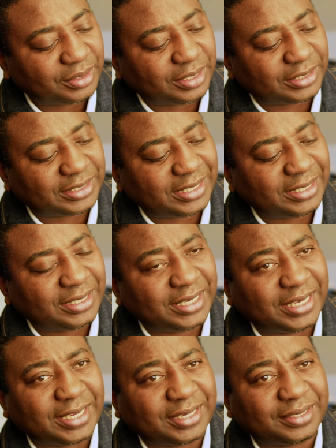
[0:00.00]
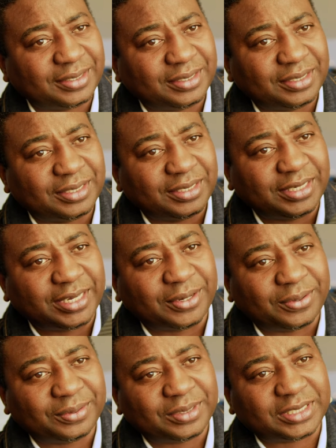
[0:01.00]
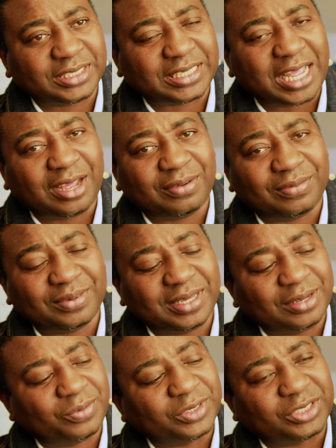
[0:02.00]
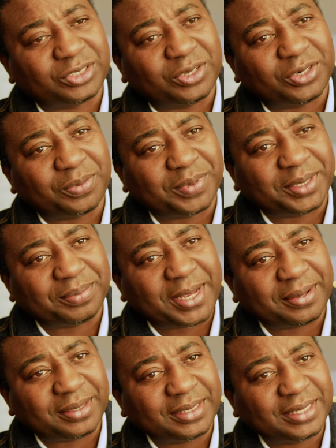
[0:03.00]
It's in here, you know. This is how it was stored up in my